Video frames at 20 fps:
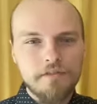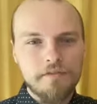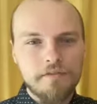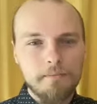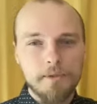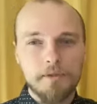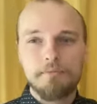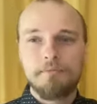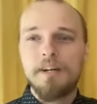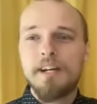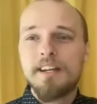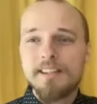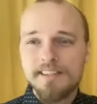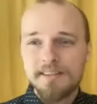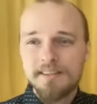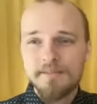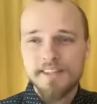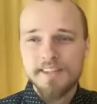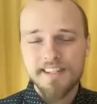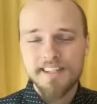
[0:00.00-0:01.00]
from the
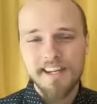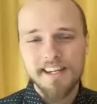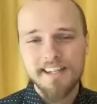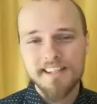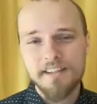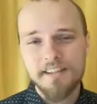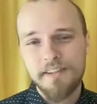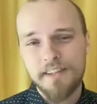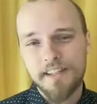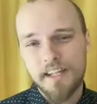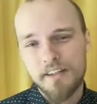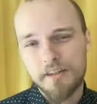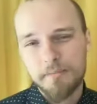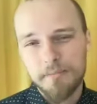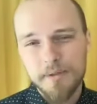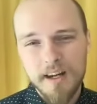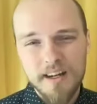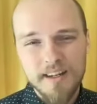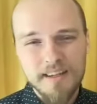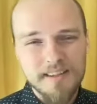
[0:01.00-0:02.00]
rest of the scientific
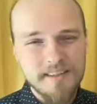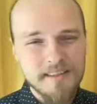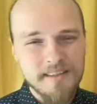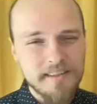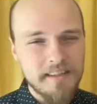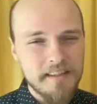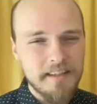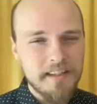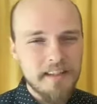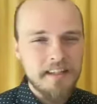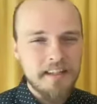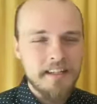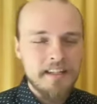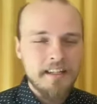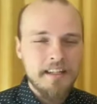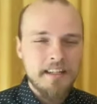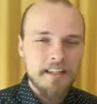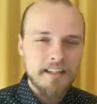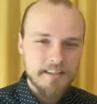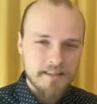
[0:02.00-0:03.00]
enterprise.
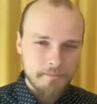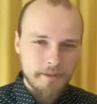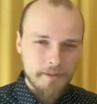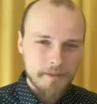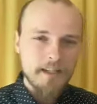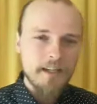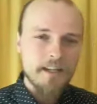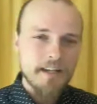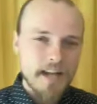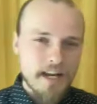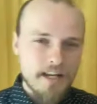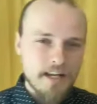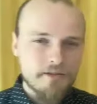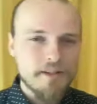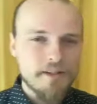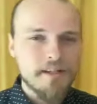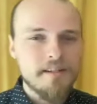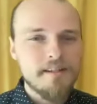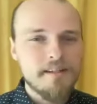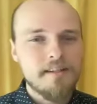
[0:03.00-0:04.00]
It's a bit
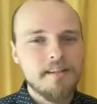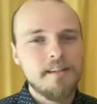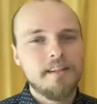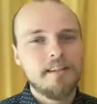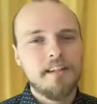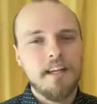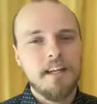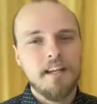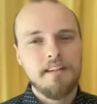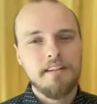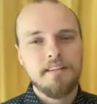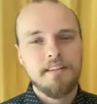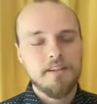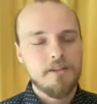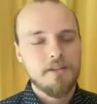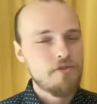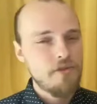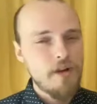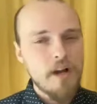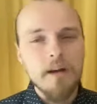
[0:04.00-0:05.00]
anachronistic and a
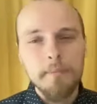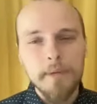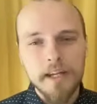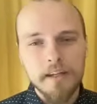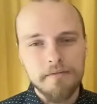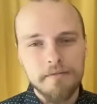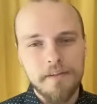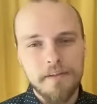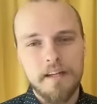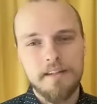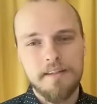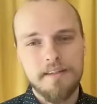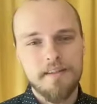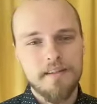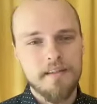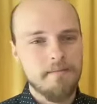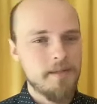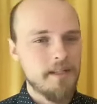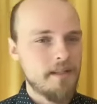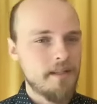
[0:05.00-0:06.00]
straw man
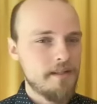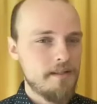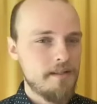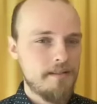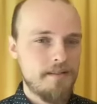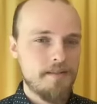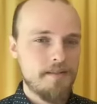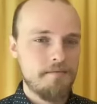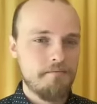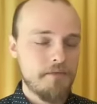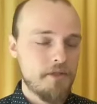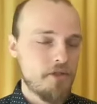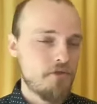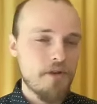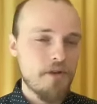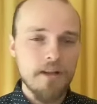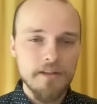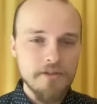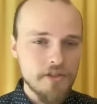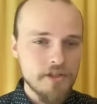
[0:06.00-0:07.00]
fallacy because
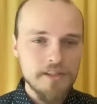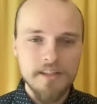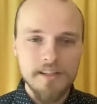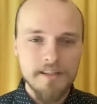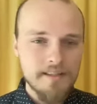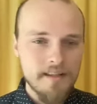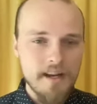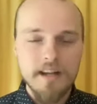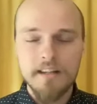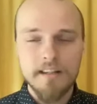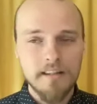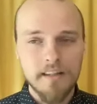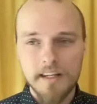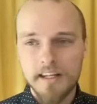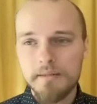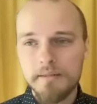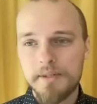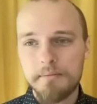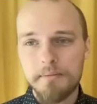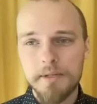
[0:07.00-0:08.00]
astrology does not
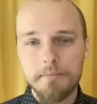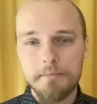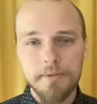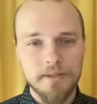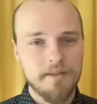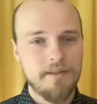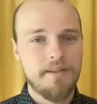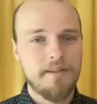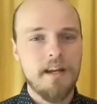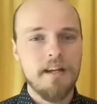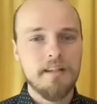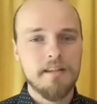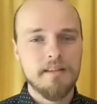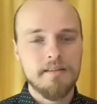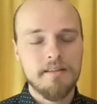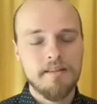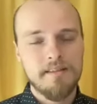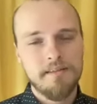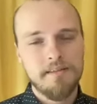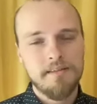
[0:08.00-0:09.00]
claim to be pure
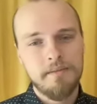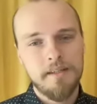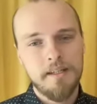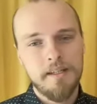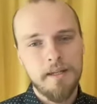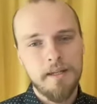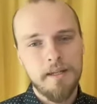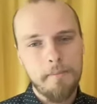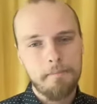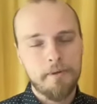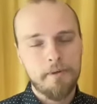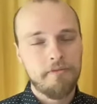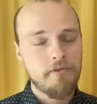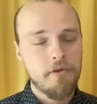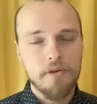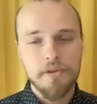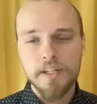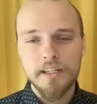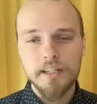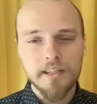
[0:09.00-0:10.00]
science.
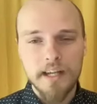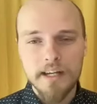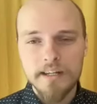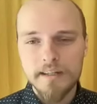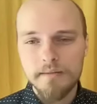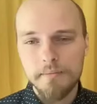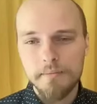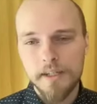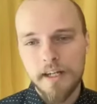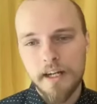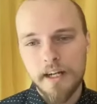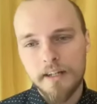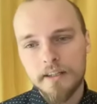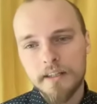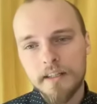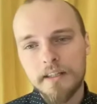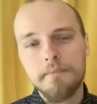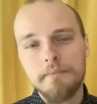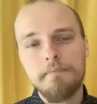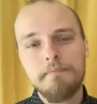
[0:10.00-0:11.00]
Before the Enlightenment
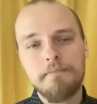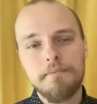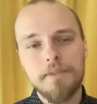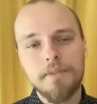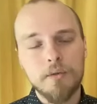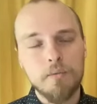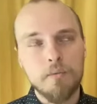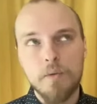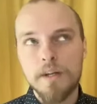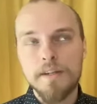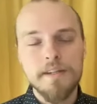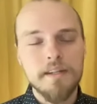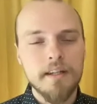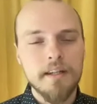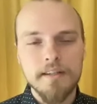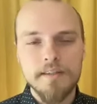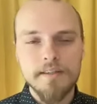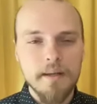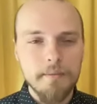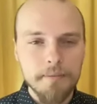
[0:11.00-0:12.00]
era, there wasn't
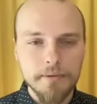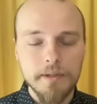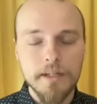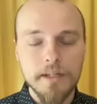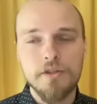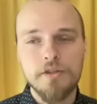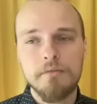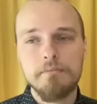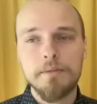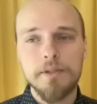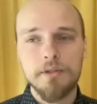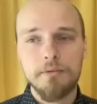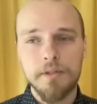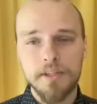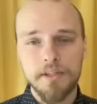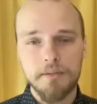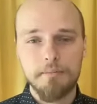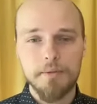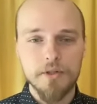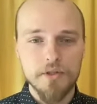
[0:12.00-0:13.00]
a separation
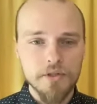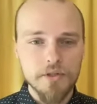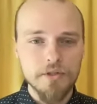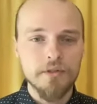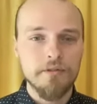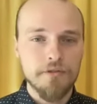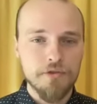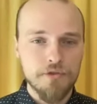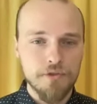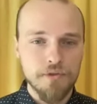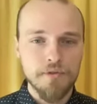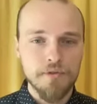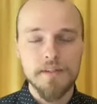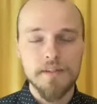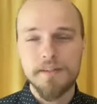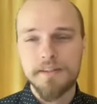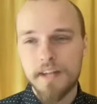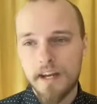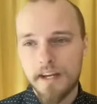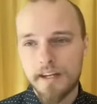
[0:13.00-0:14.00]
between the pursuit of truth
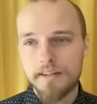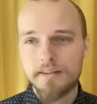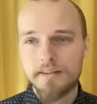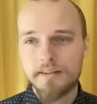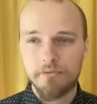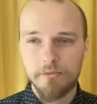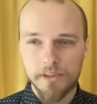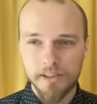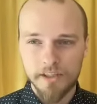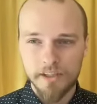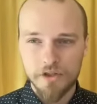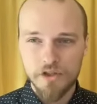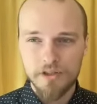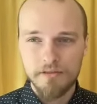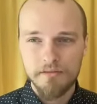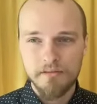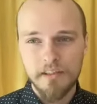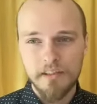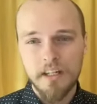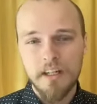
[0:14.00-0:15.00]
in science and
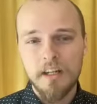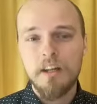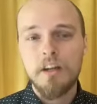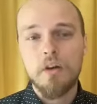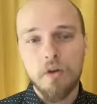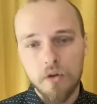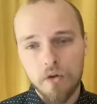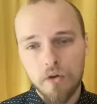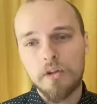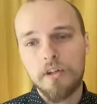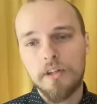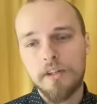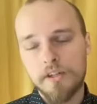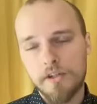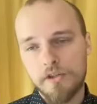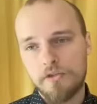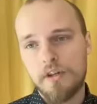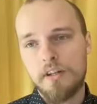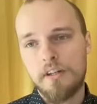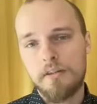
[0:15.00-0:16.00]
religion, or in
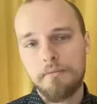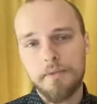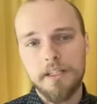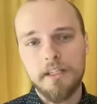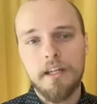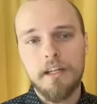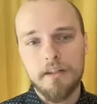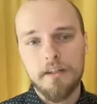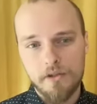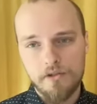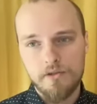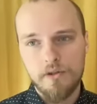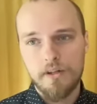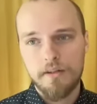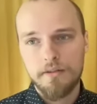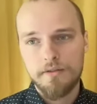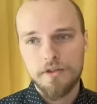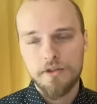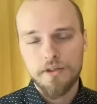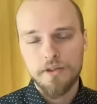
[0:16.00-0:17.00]
astronomy and
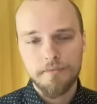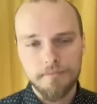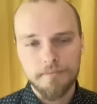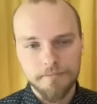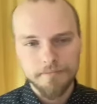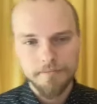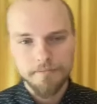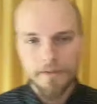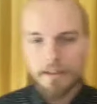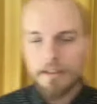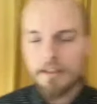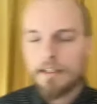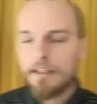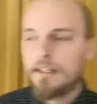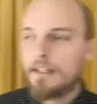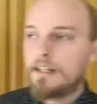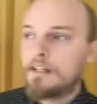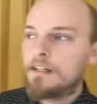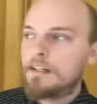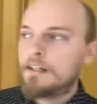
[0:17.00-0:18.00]
astrology.
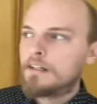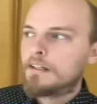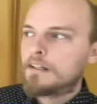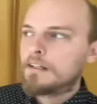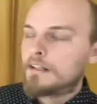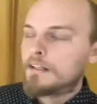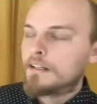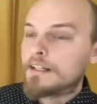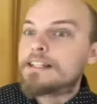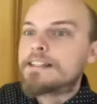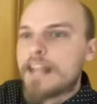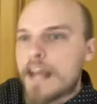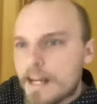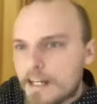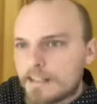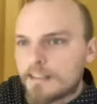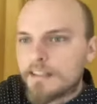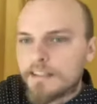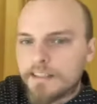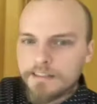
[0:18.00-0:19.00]

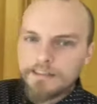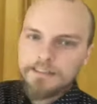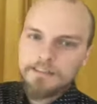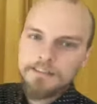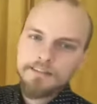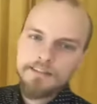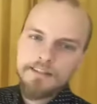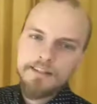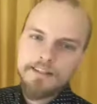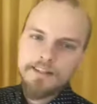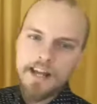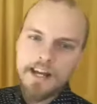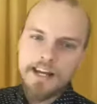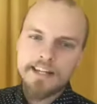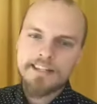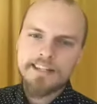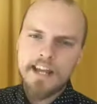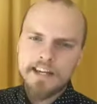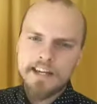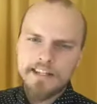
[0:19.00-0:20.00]
Exactly.
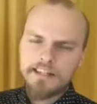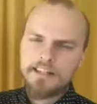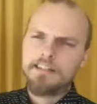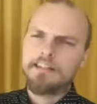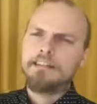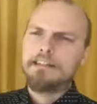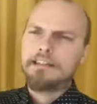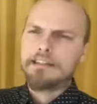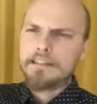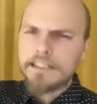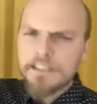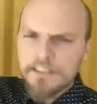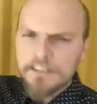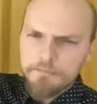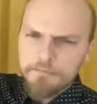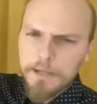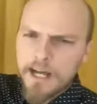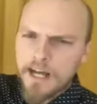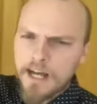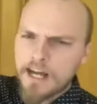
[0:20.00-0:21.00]
Science had to
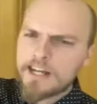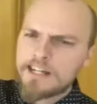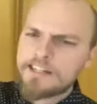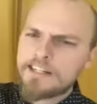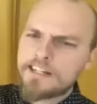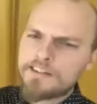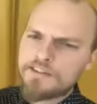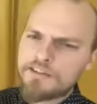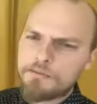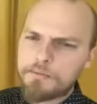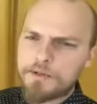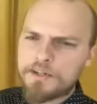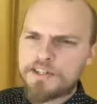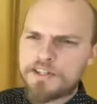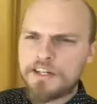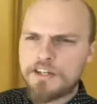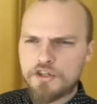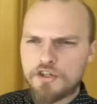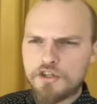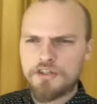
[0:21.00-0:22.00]
leave behind that
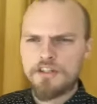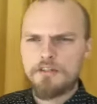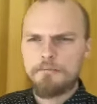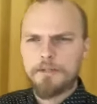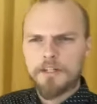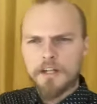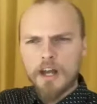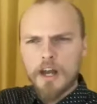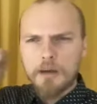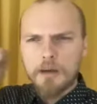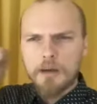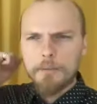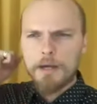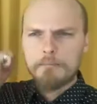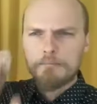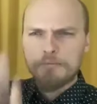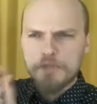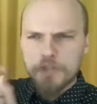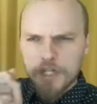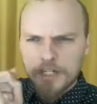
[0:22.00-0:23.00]
superstition to become
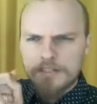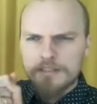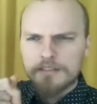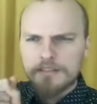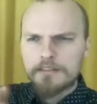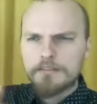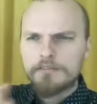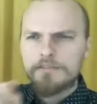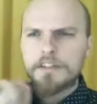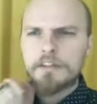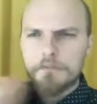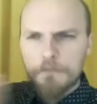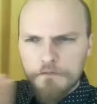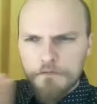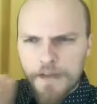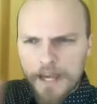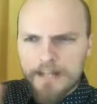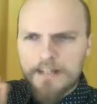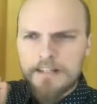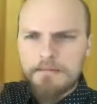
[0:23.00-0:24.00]
objective and
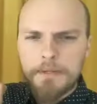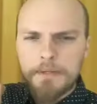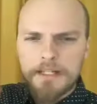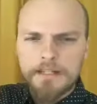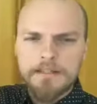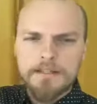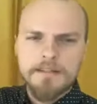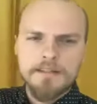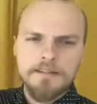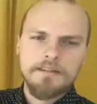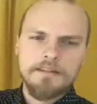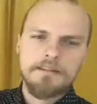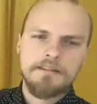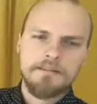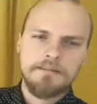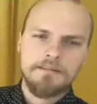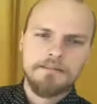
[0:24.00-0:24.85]
fact-based.